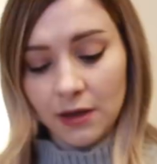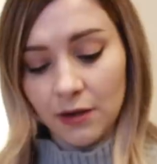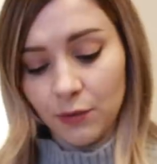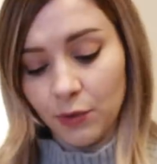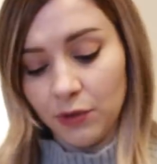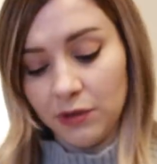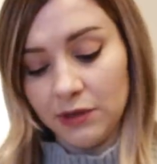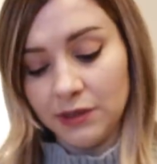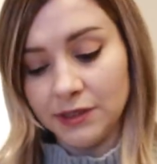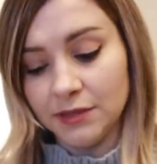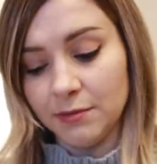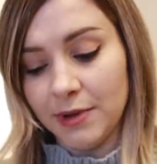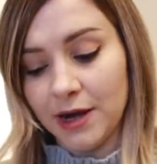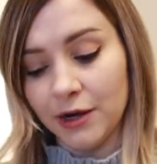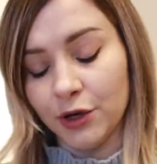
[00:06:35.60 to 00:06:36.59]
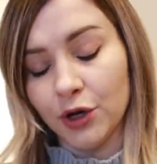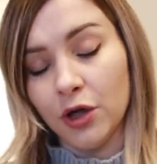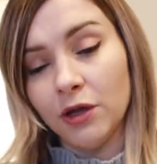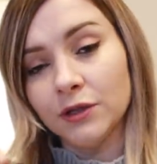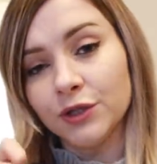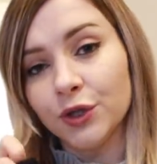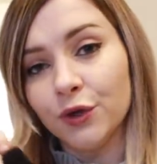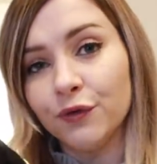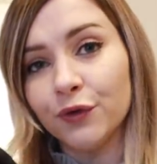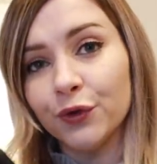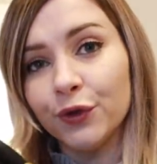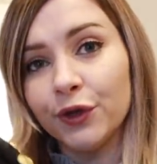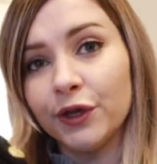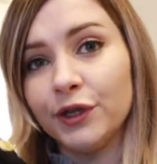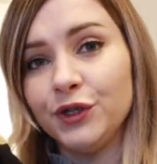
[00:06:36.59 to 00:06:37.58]
it really isn't bad at all. So if you're
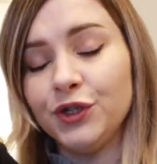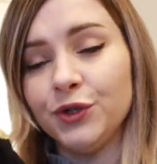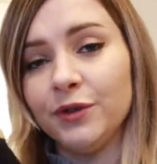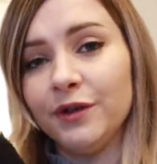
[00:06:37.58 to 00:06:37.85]
looking to